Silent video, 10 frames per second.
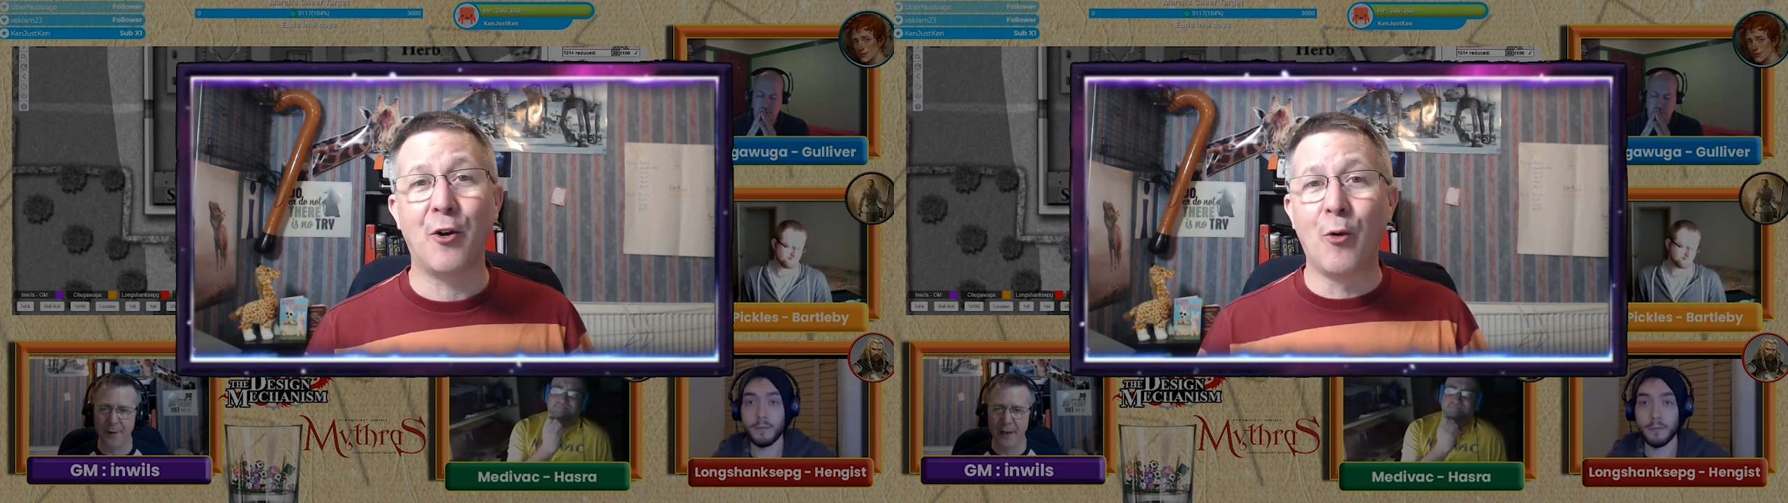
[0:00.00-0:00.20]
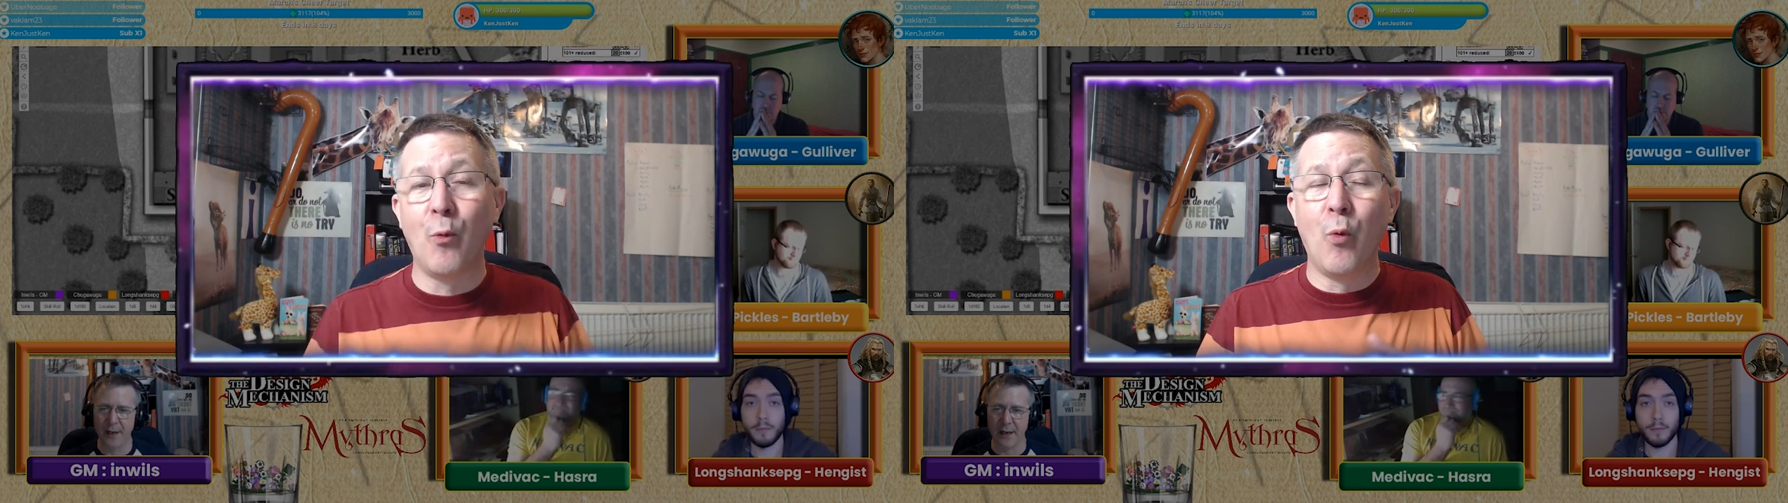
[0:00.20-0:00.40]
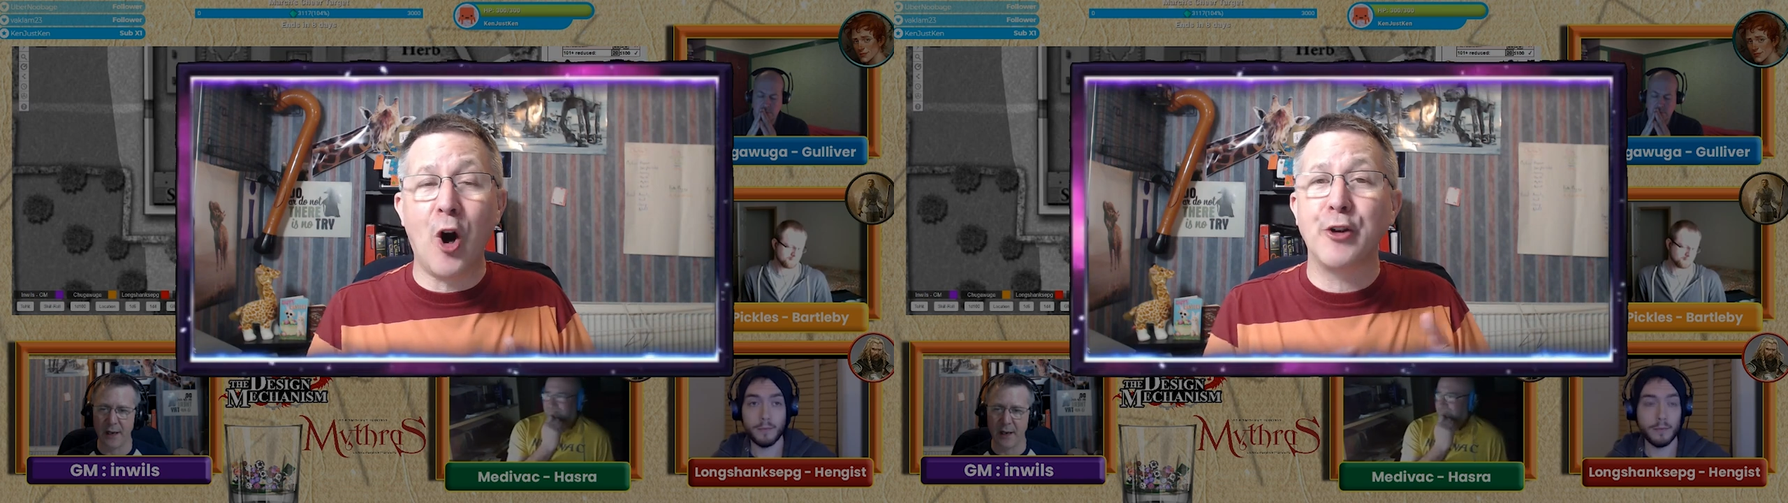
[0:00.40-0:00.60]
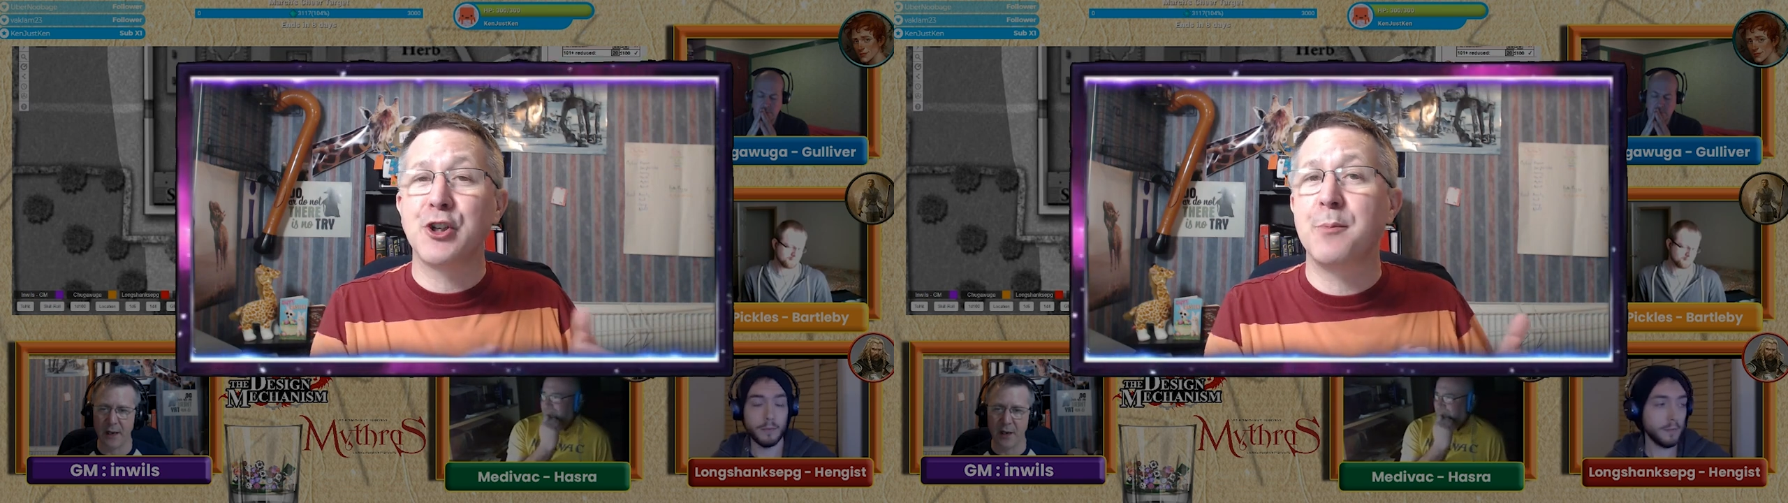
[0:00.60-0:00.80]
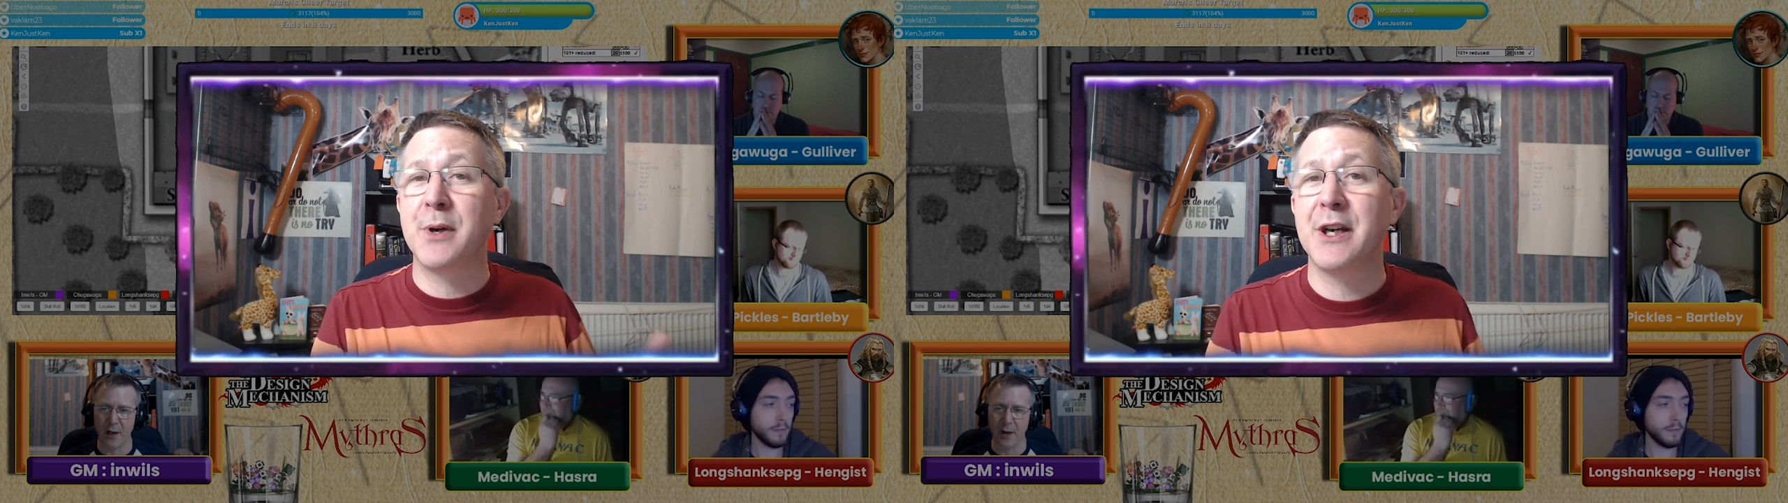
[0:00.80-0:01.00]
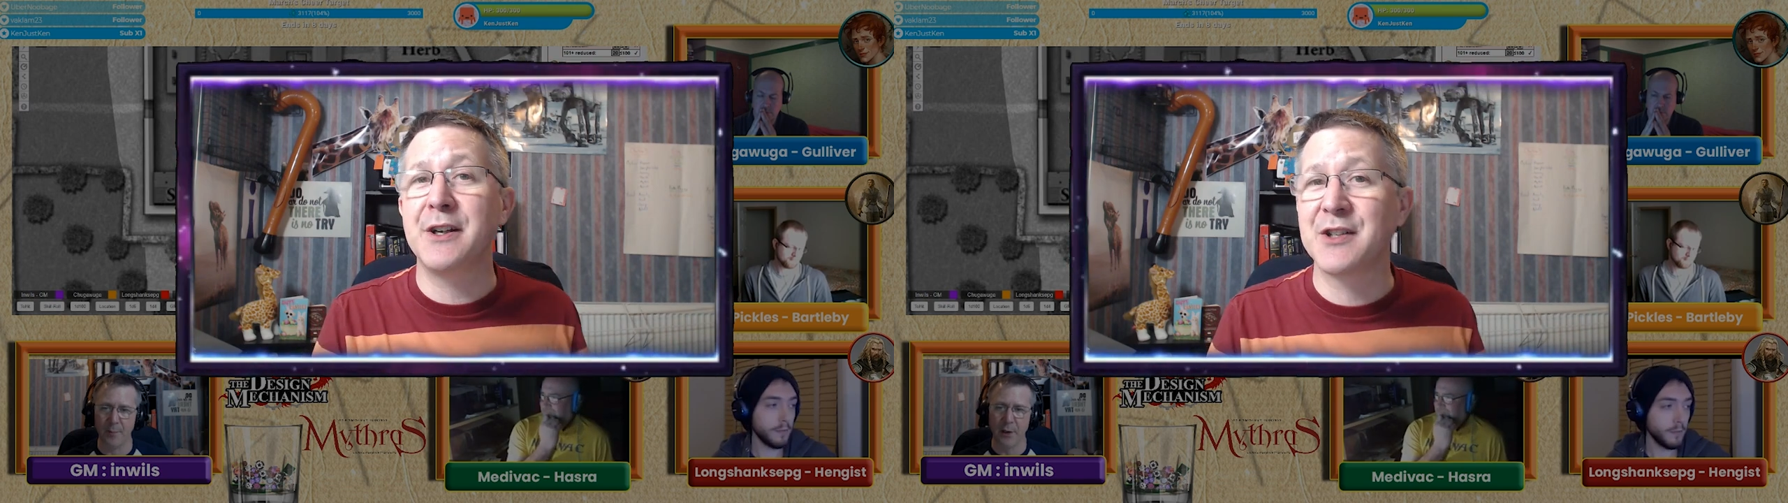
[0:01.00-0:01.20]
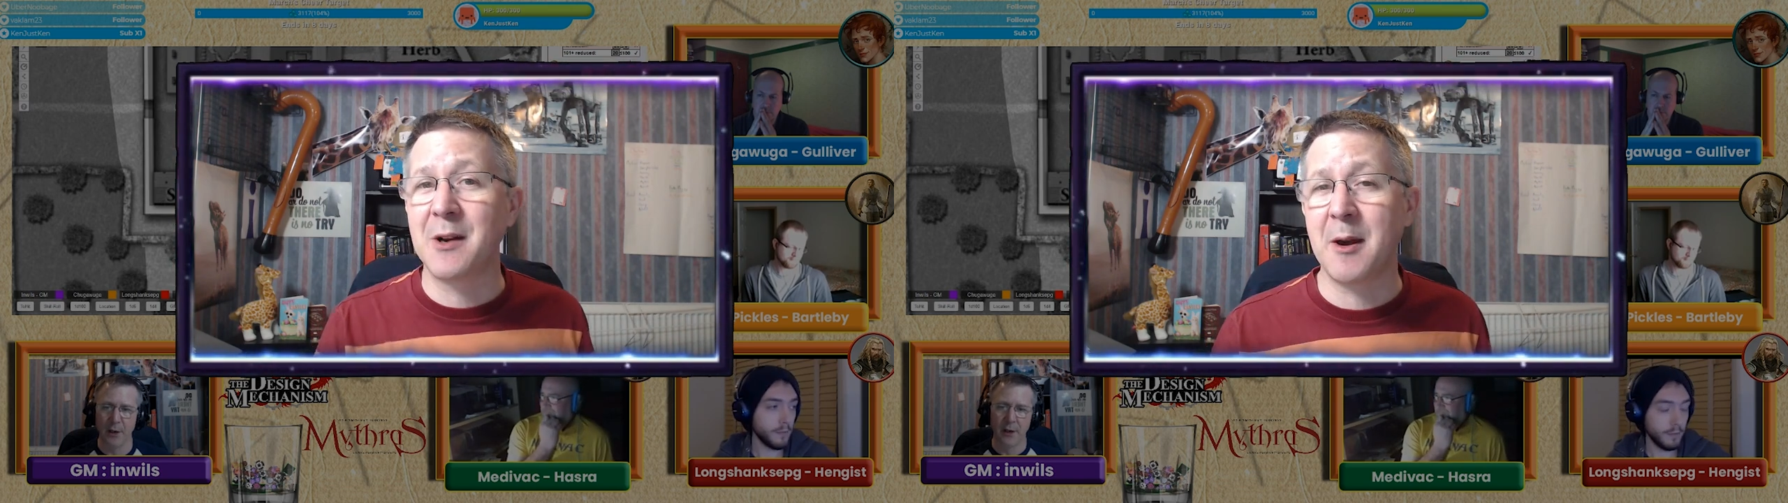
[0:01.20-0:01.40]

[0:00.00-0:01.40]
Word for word: or watch a person.